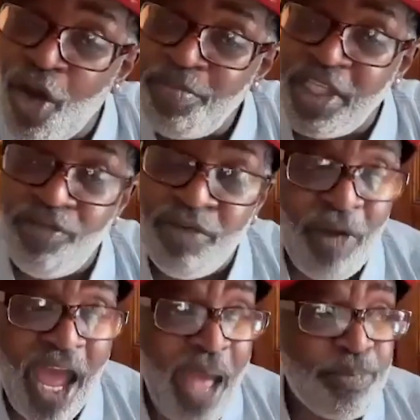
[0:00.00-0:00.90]
MTV
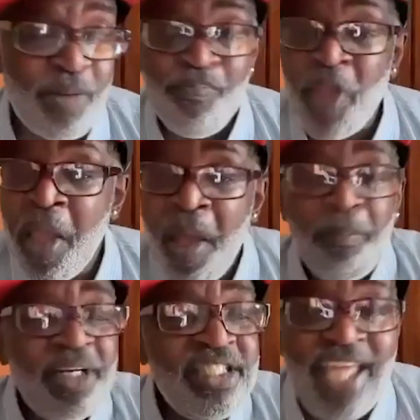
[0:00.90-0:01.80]
Raps,
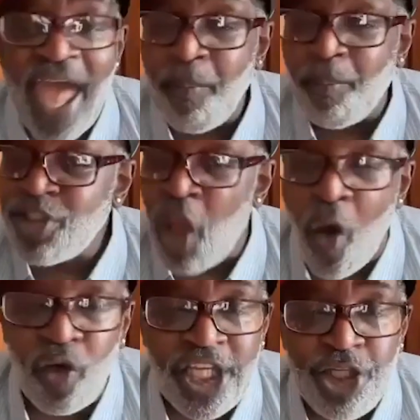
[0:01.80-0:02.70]
but Dap was
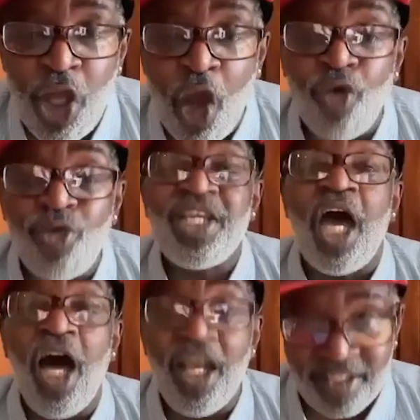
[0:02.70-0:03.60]
only known to
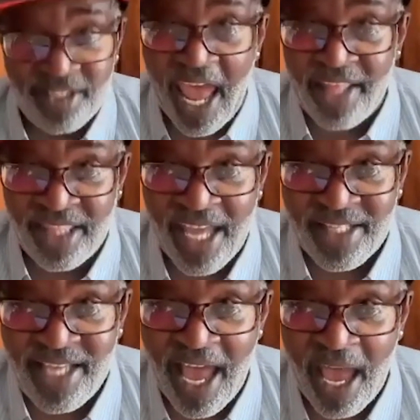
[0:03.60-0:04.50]
us at that
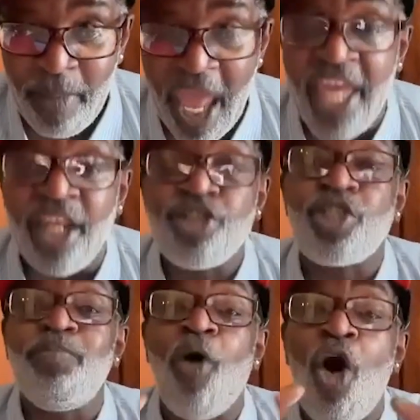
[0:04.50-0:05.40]
time, and a
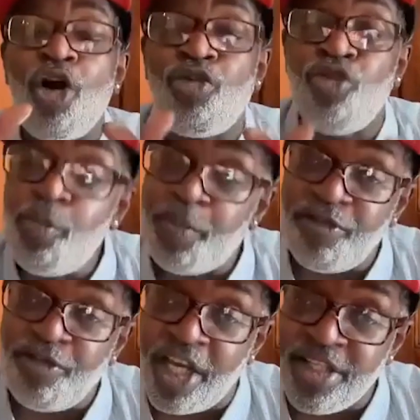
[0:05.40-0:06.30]
small group
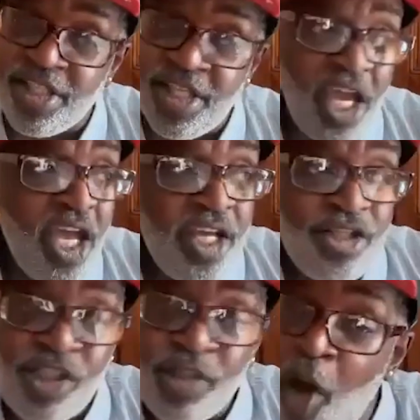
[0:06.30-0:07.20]
of us,
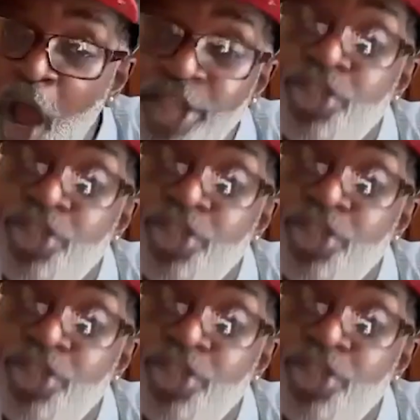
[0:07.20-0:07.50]
smart